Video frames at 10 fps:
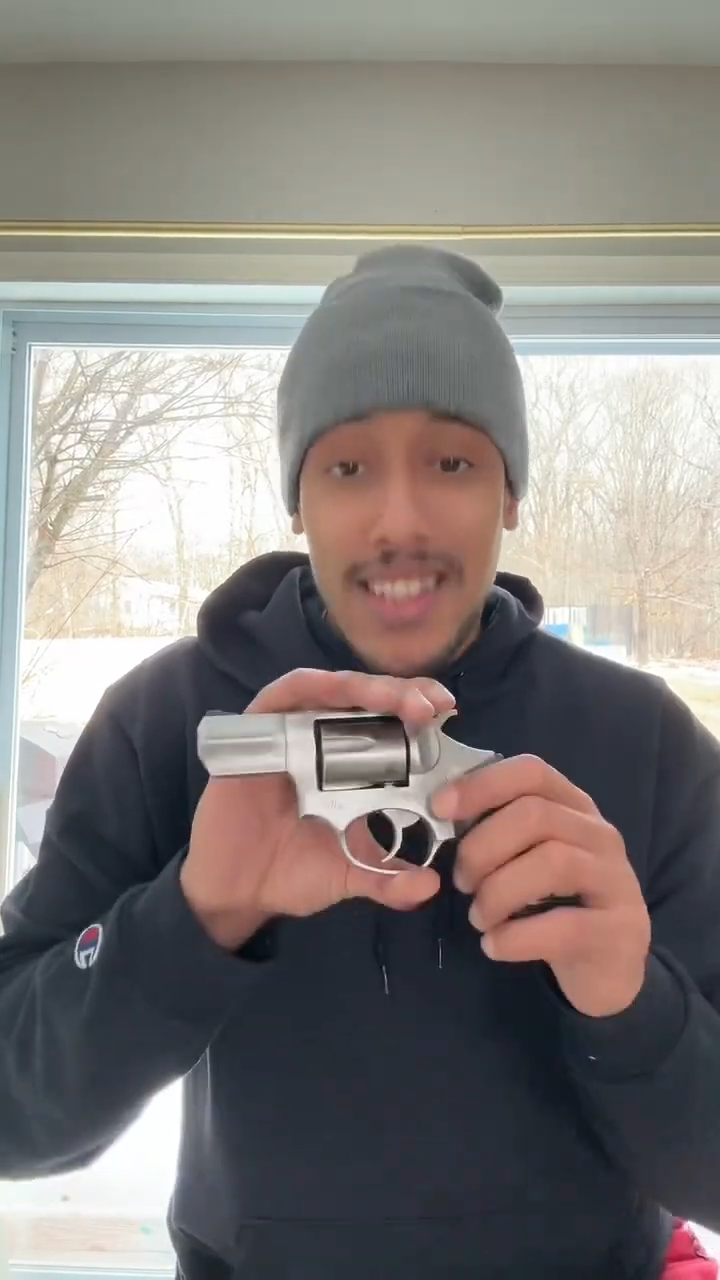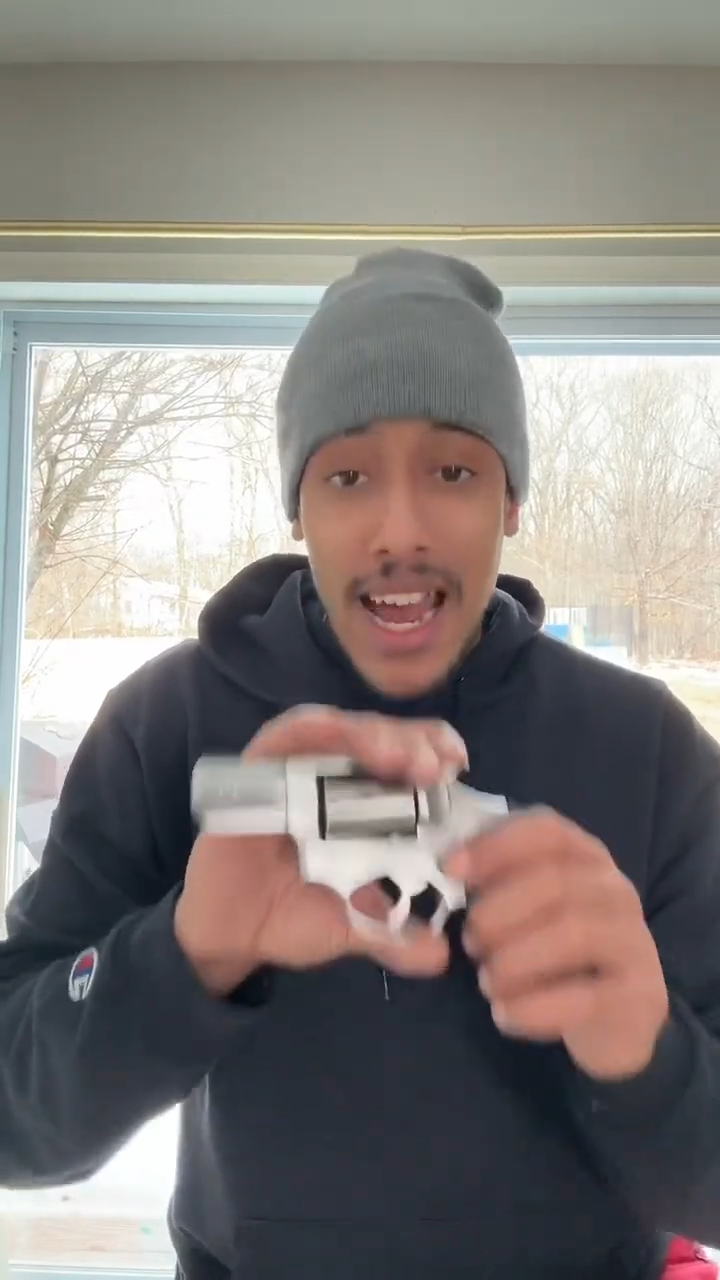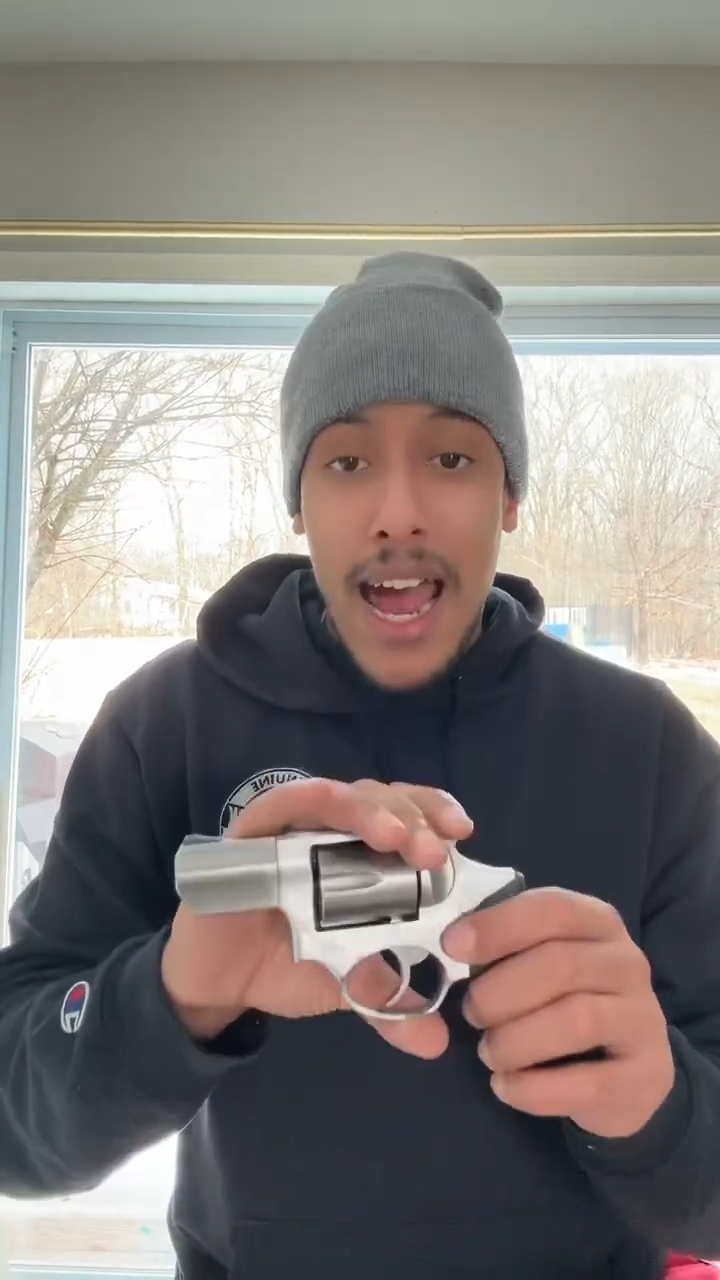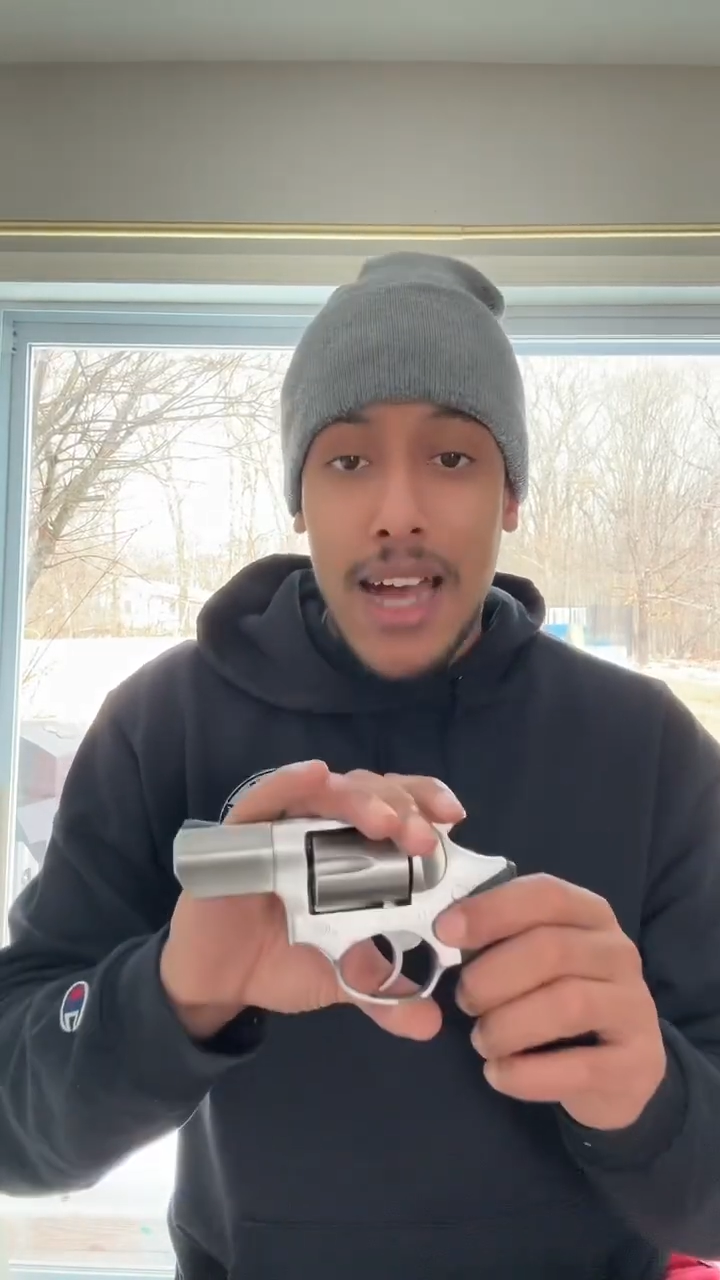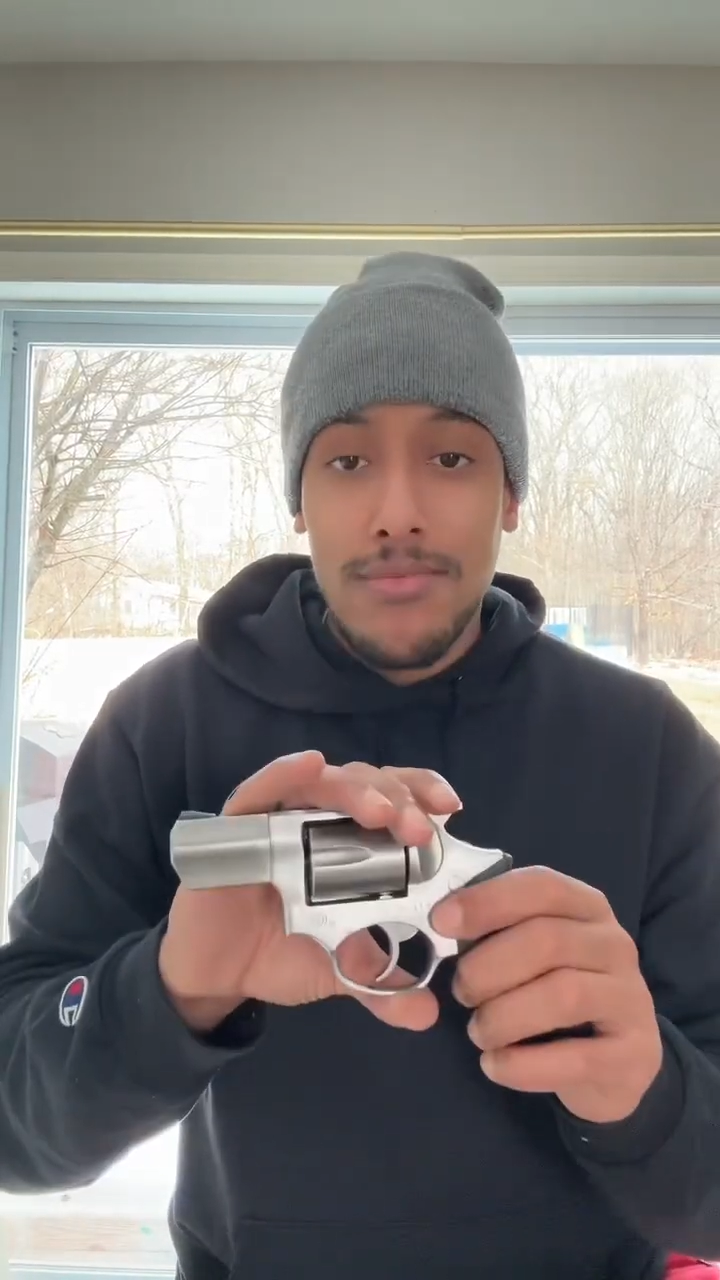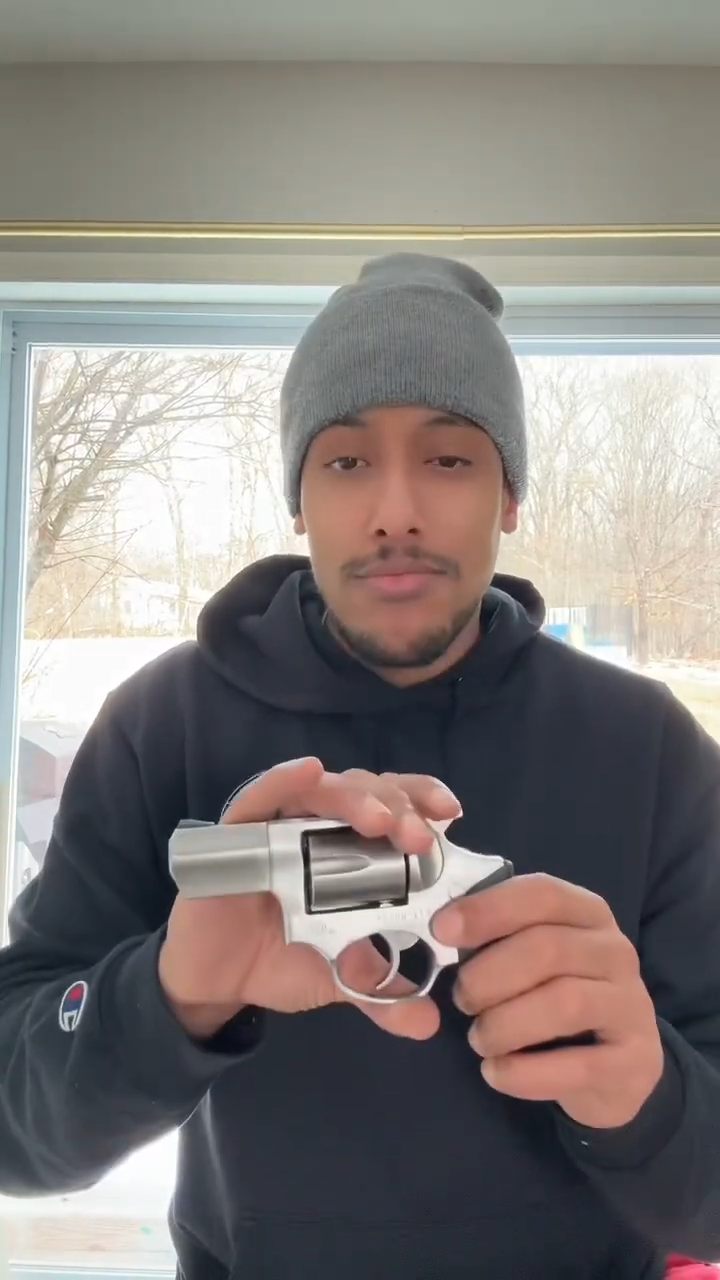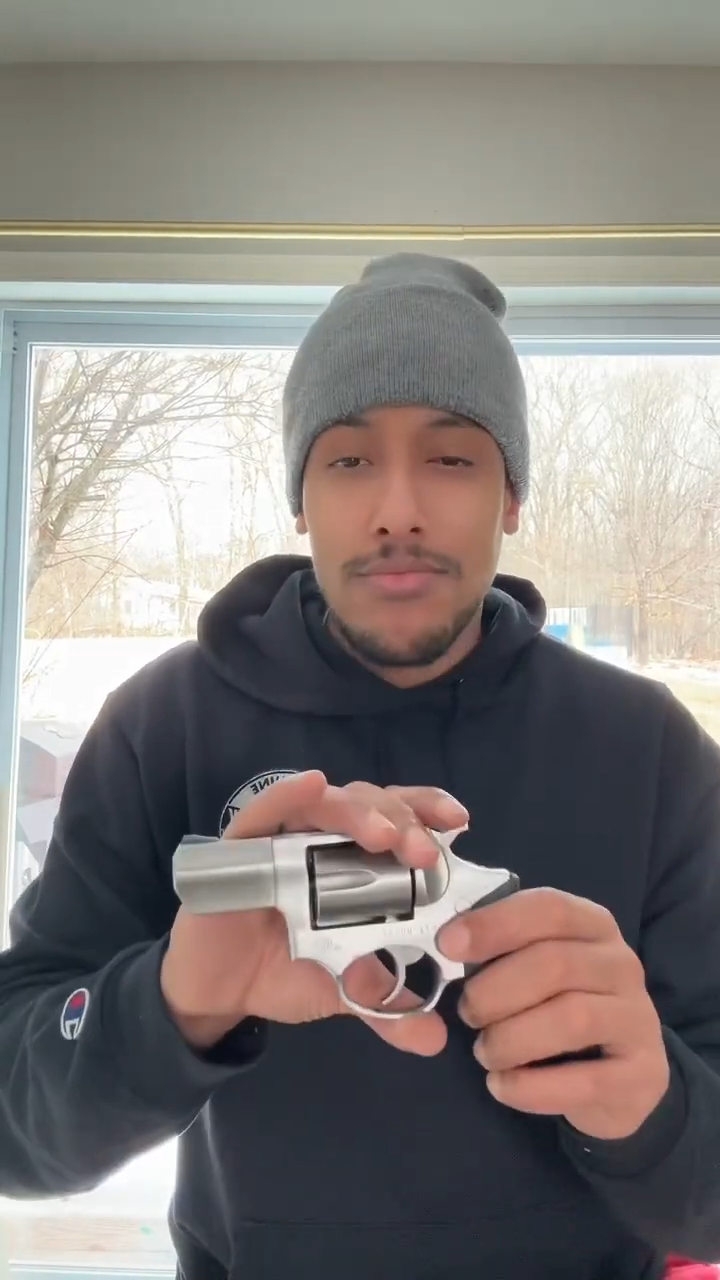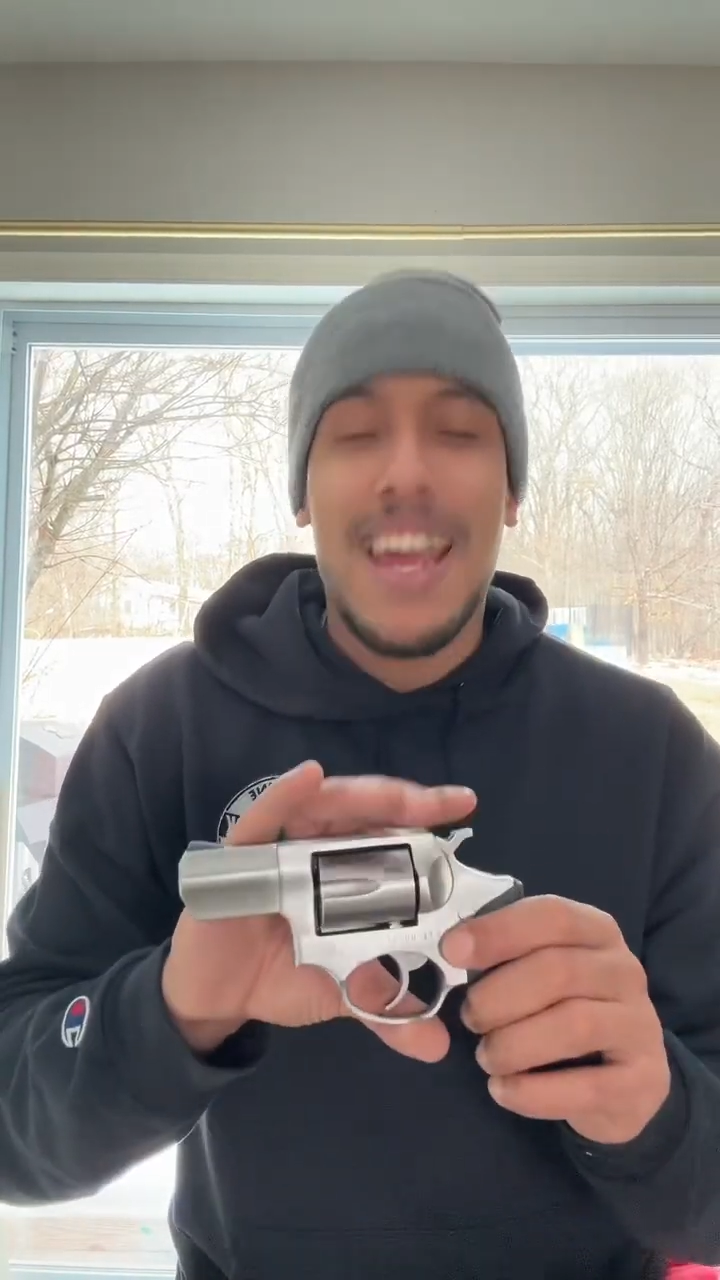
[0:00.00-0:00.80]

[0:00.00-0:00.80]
that,